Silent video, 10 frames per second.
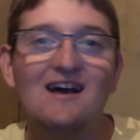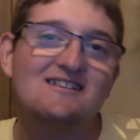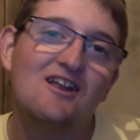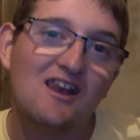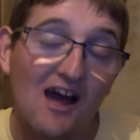I
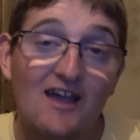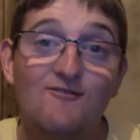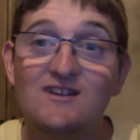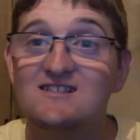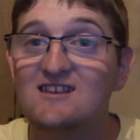still like
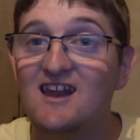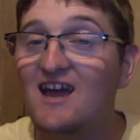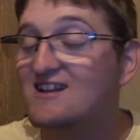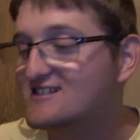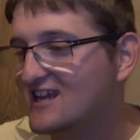visiting
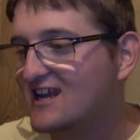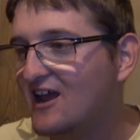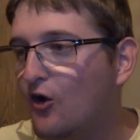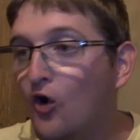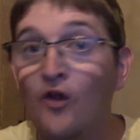it and seeing
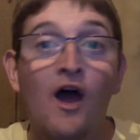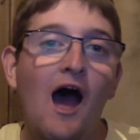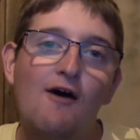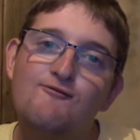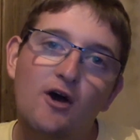it all.
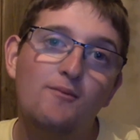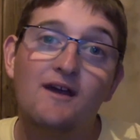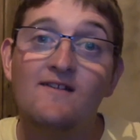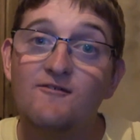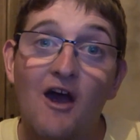I filmed
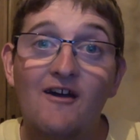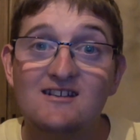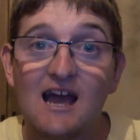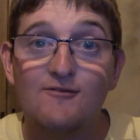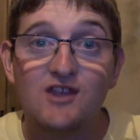it in the
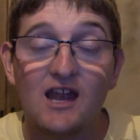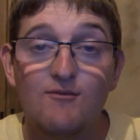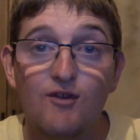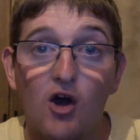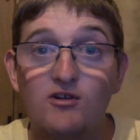various
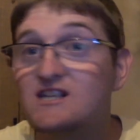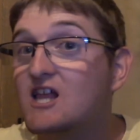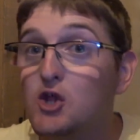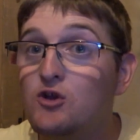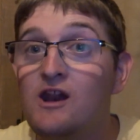Efteling vlogs,
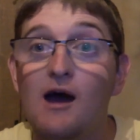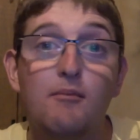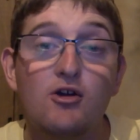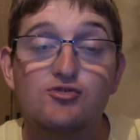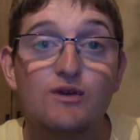including our
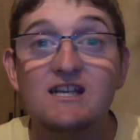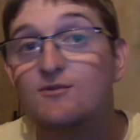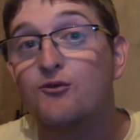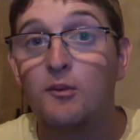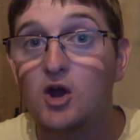most
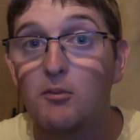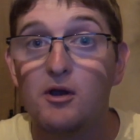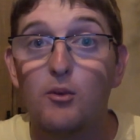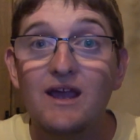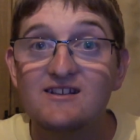recent from a
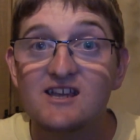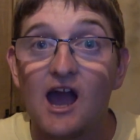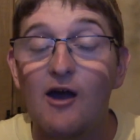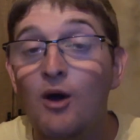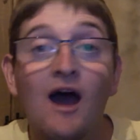couple of weeks
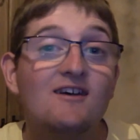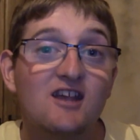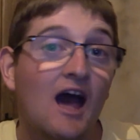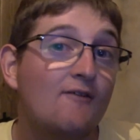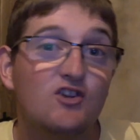ago.
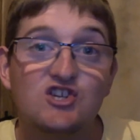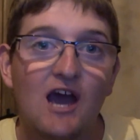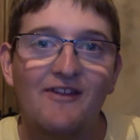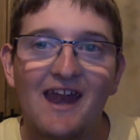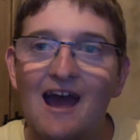So you'll have to
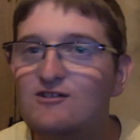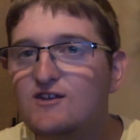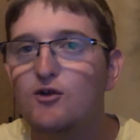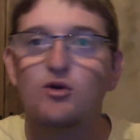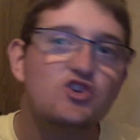check that out
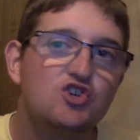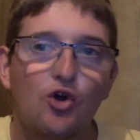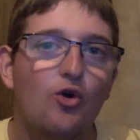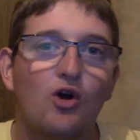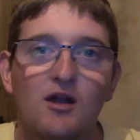if you're
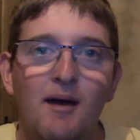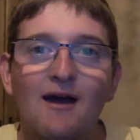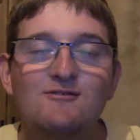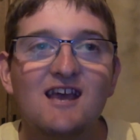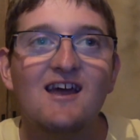unsure all
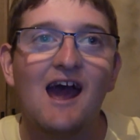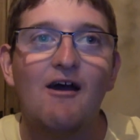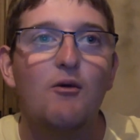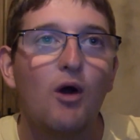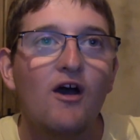about it and
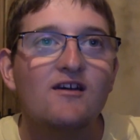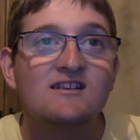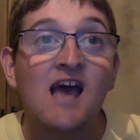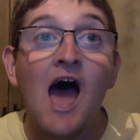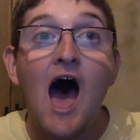how it
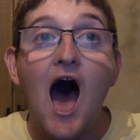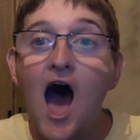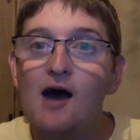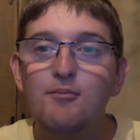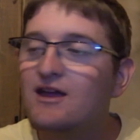works.
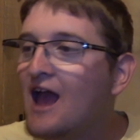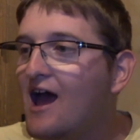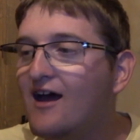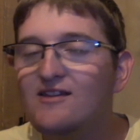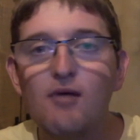Um, but
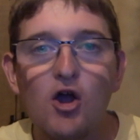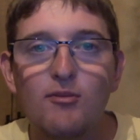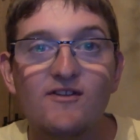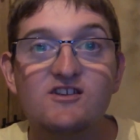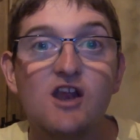yeah, at the
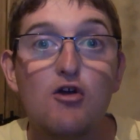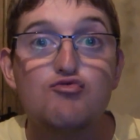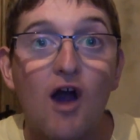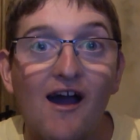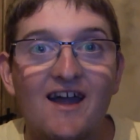moment, there's no
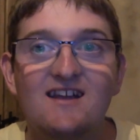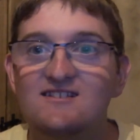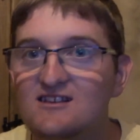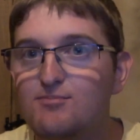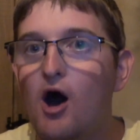
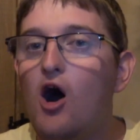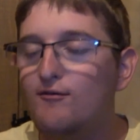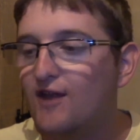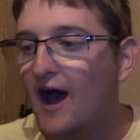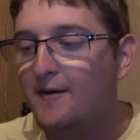rides as part
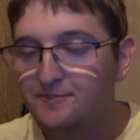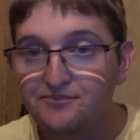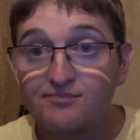of that.